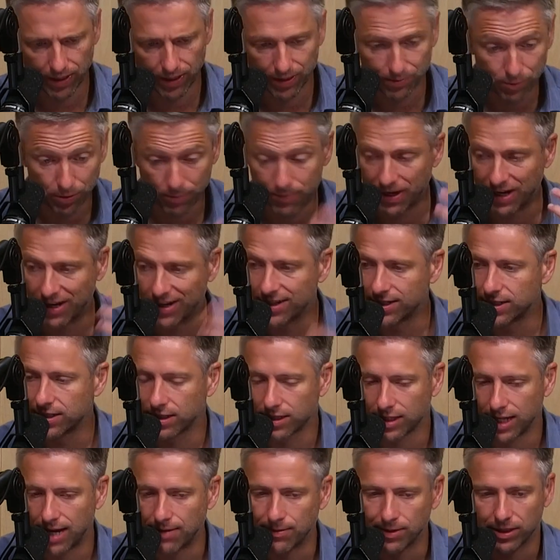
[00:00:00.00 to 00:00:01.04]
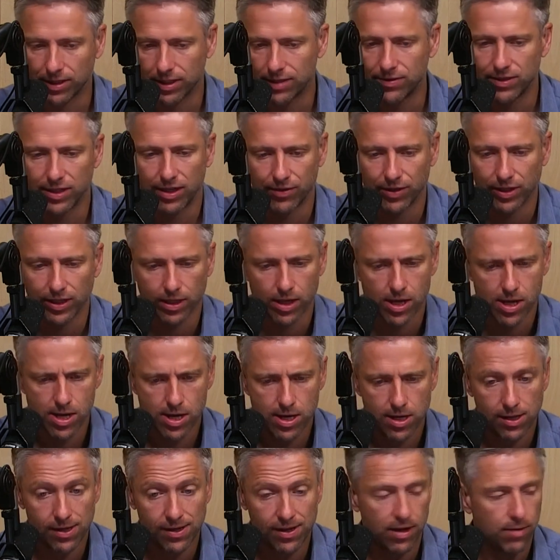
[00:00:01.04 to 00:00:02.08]
and preparing to climb the cliffs and everything.
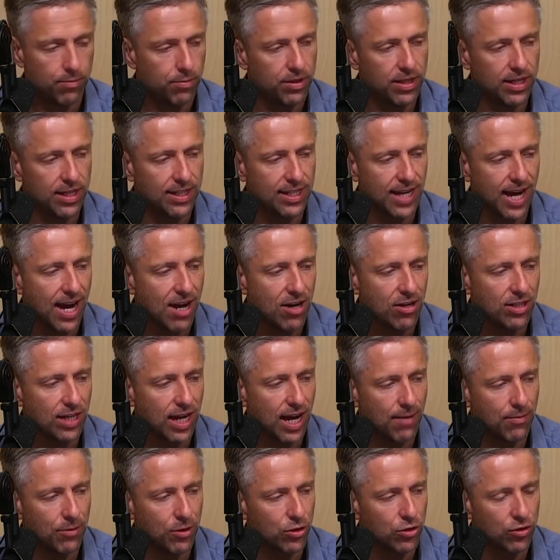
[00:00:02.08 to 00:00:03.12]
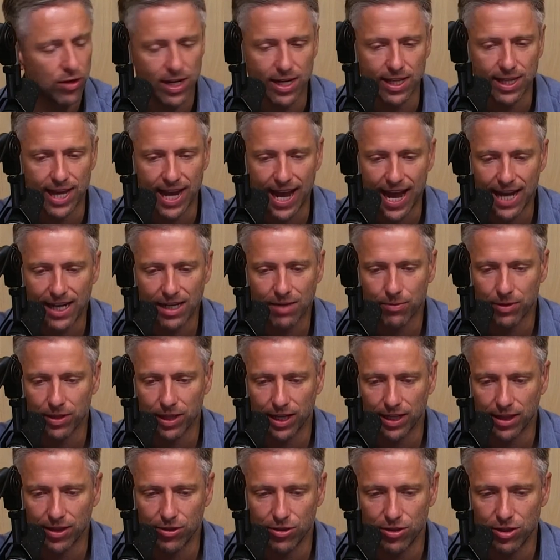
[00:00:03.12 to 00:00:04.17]
But the entire time they're training, they had to be
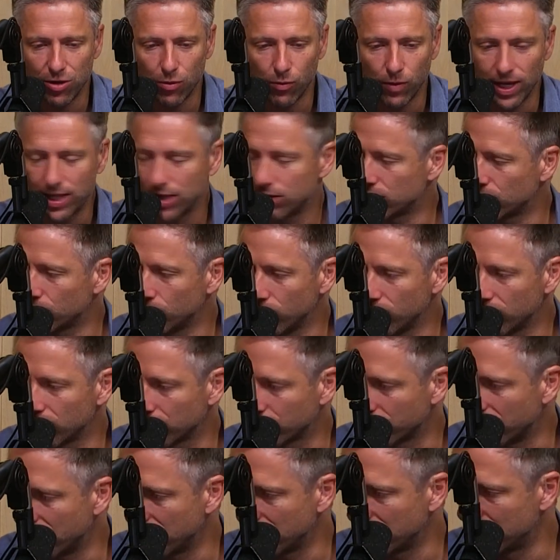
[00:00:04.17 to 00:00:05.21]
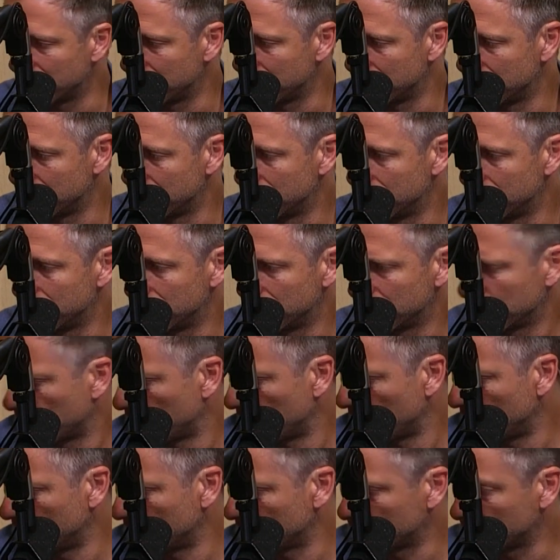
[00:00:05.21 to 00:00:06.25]
like, there's no way this will work, right? Like,
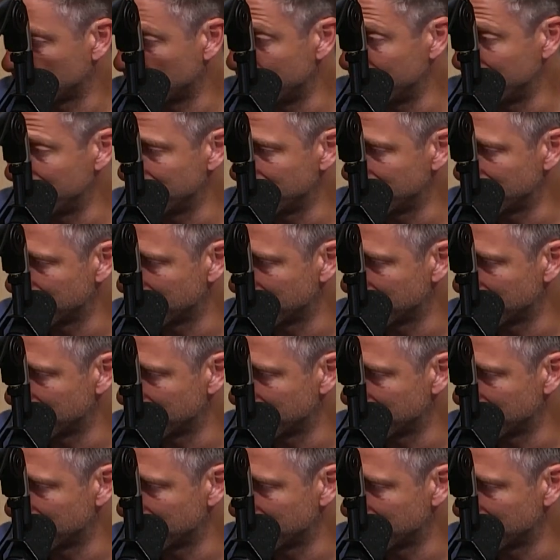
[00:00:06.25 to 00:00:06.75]
we're all in agreement